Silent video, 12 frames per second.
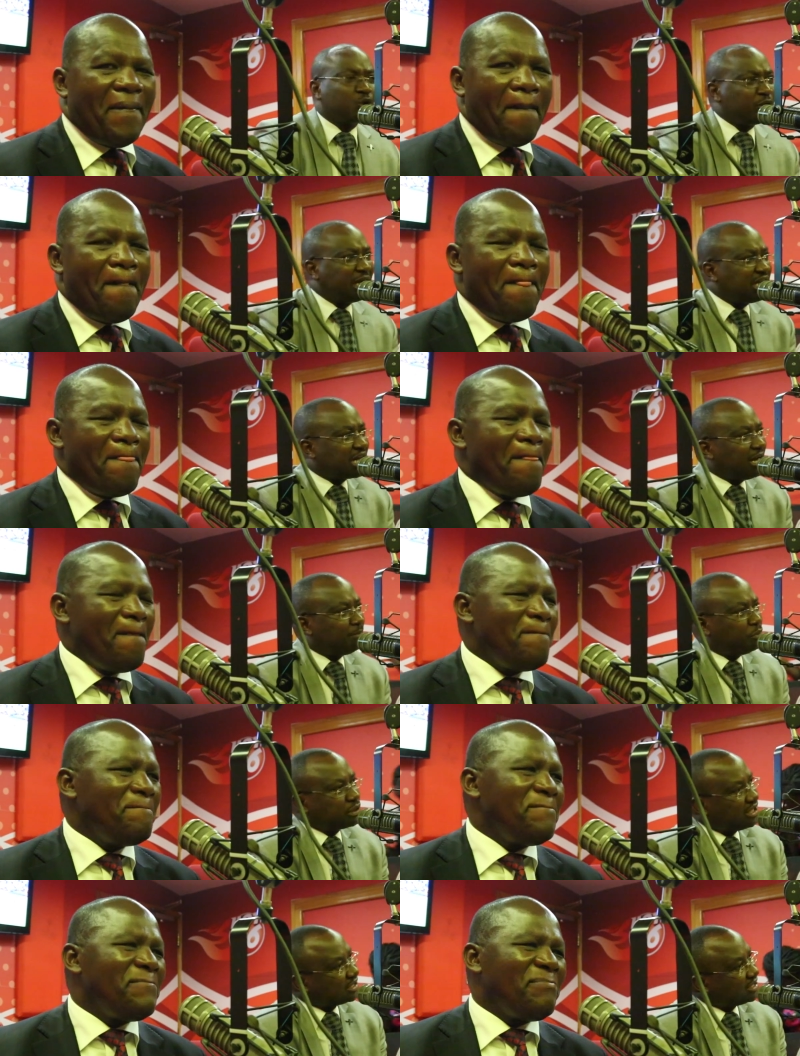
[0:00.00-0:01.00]
Speaker 1: so that they can push
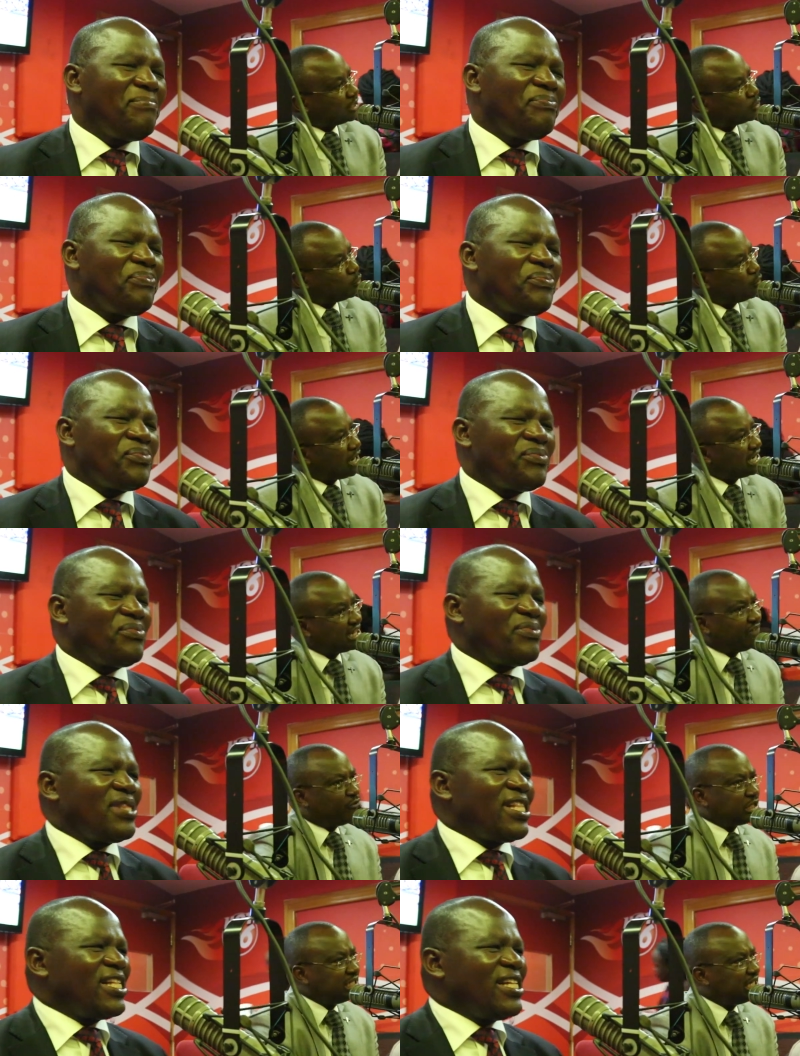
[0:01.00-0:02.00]
this thing to another
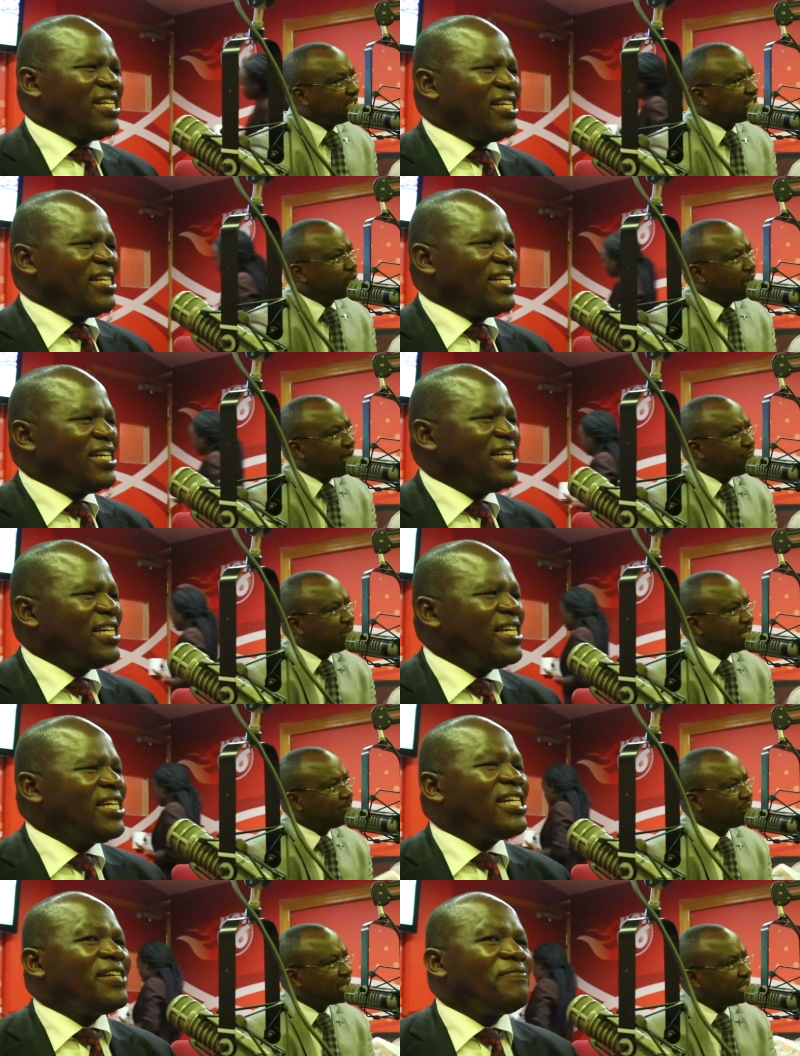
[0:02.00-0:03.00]
14 days. They will have been.
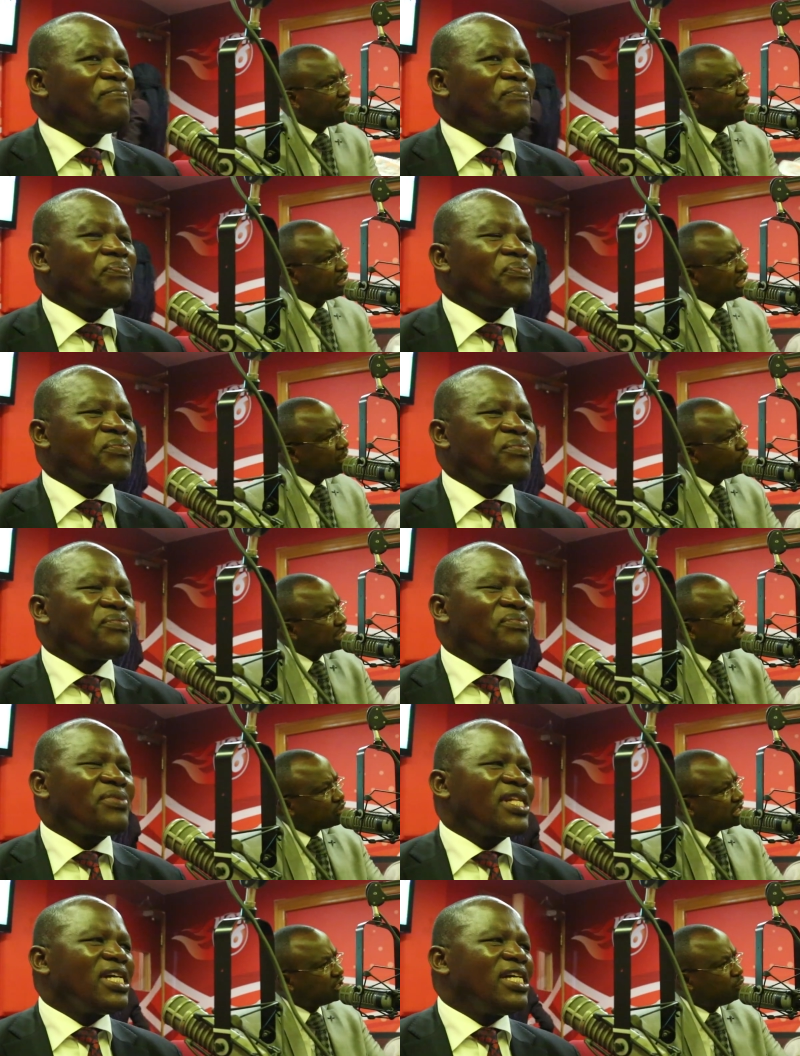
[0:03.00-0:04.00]
They will see which
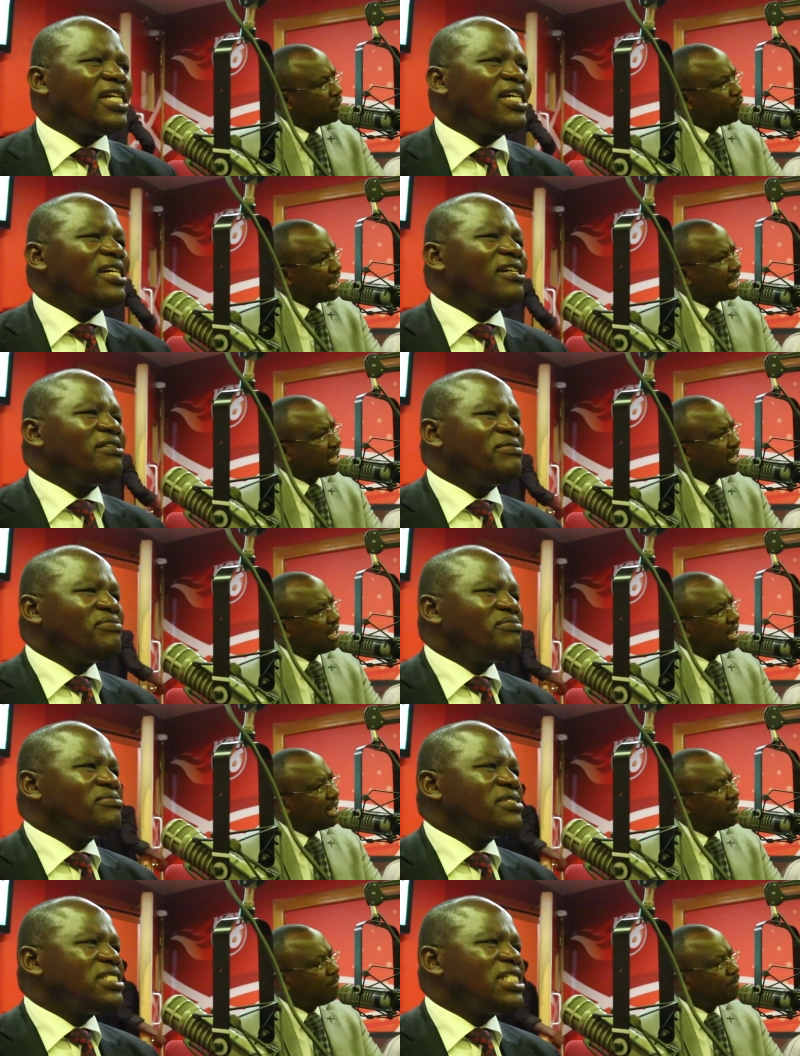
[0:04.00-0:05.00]
strategy will work. And don't
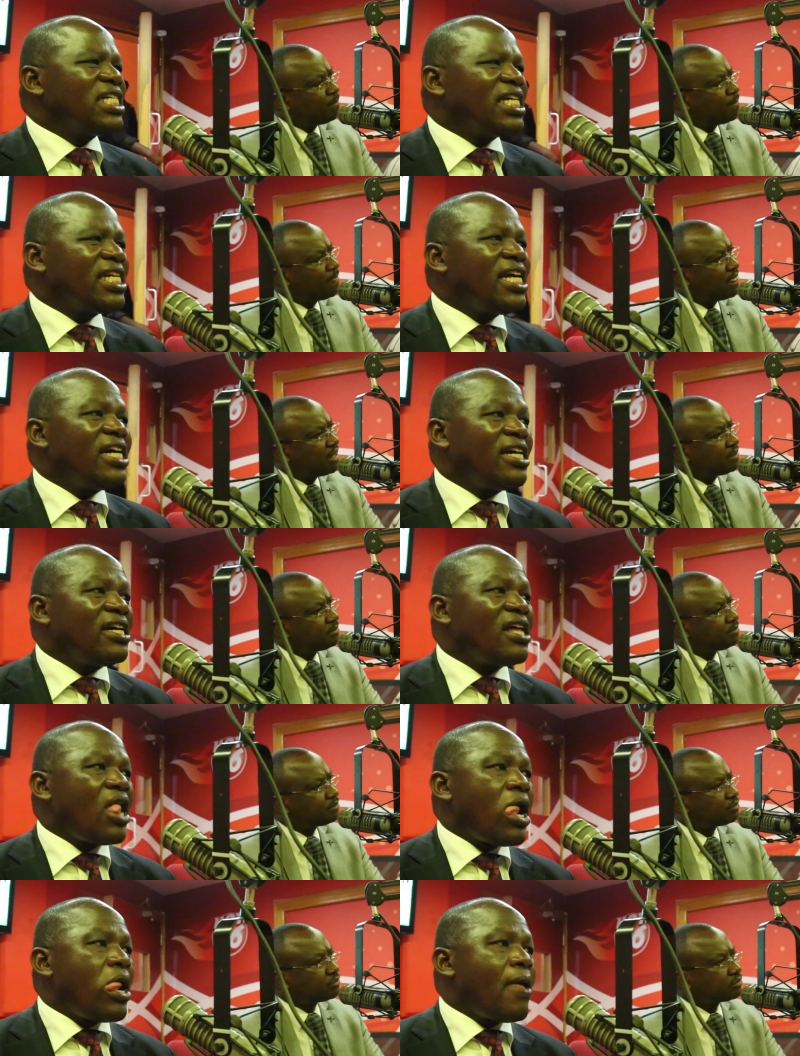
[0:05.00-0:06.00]
forget, Baba is going to the
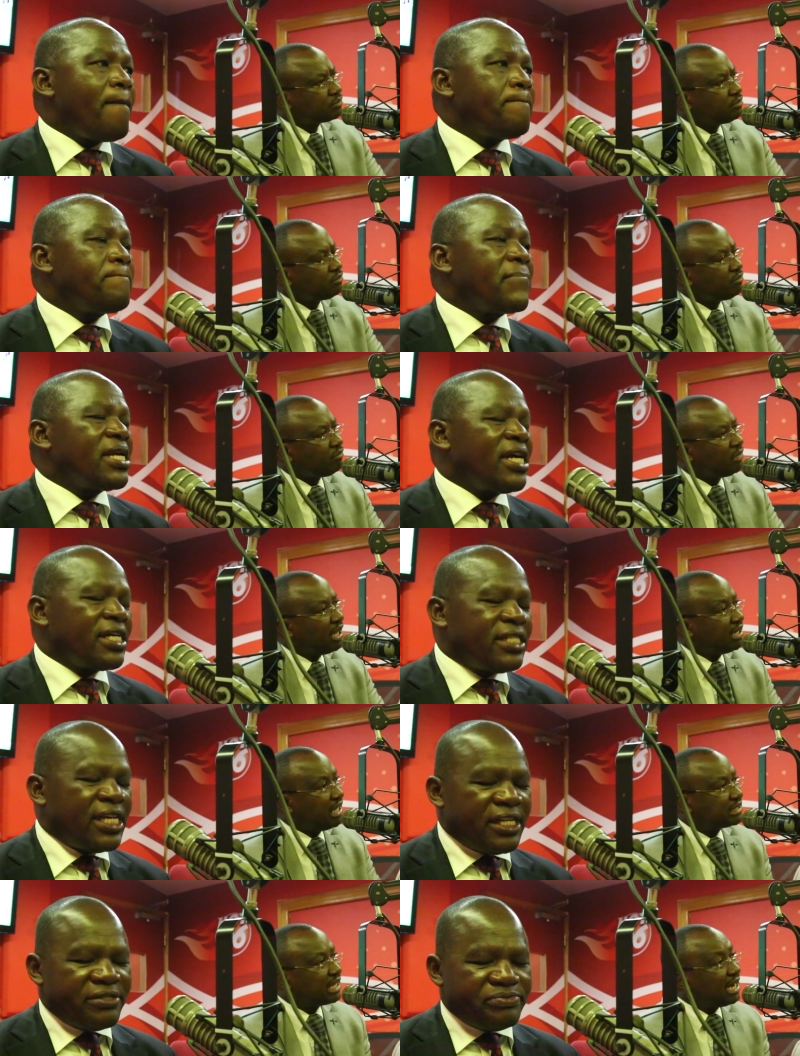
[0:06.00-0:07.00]
U.S. today. That's
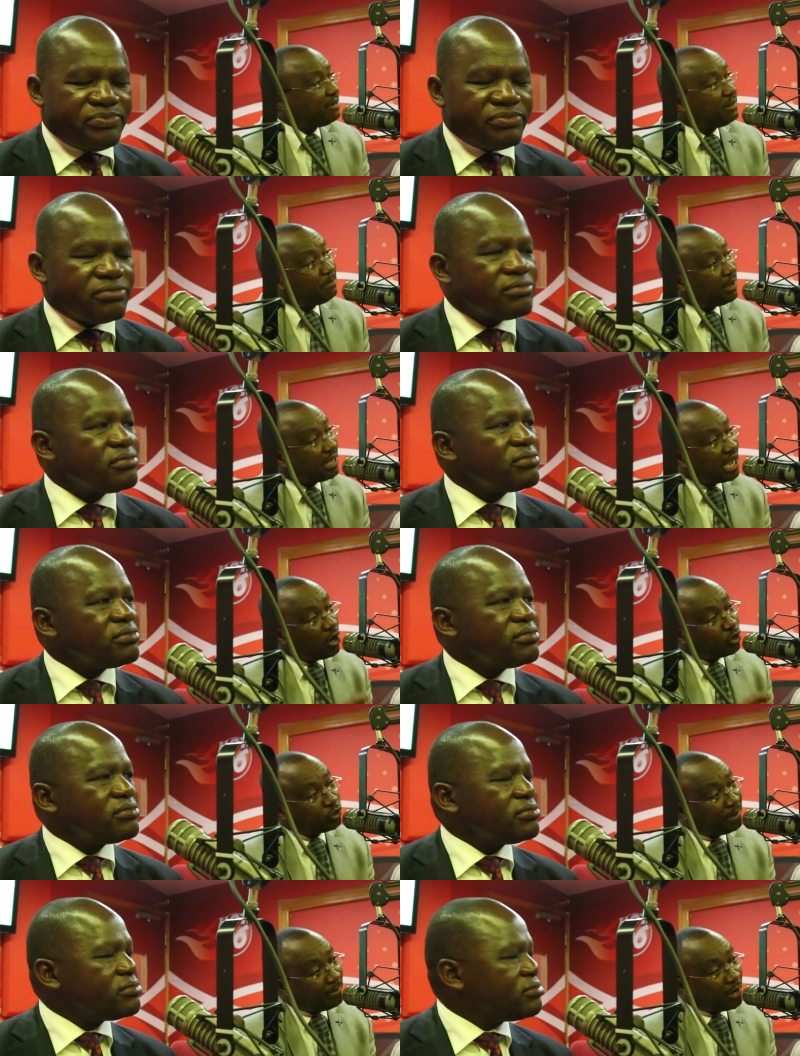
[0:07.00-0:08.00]
yes, and also,
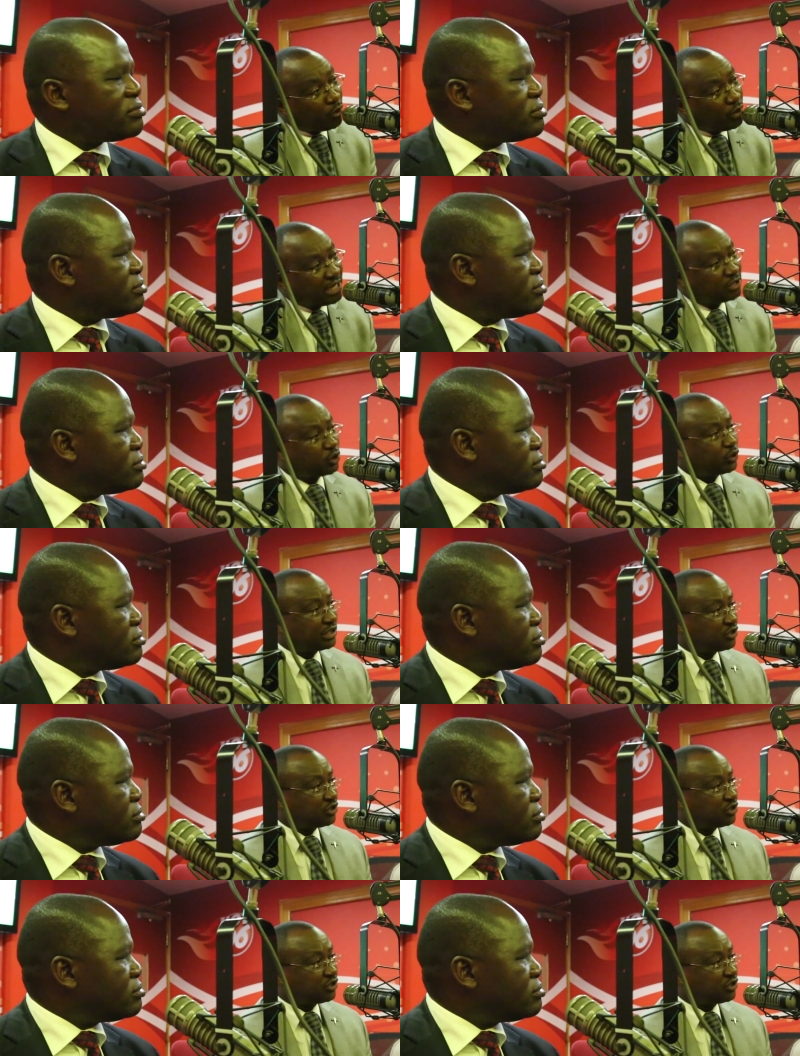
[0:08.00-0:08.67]
Baba Going is also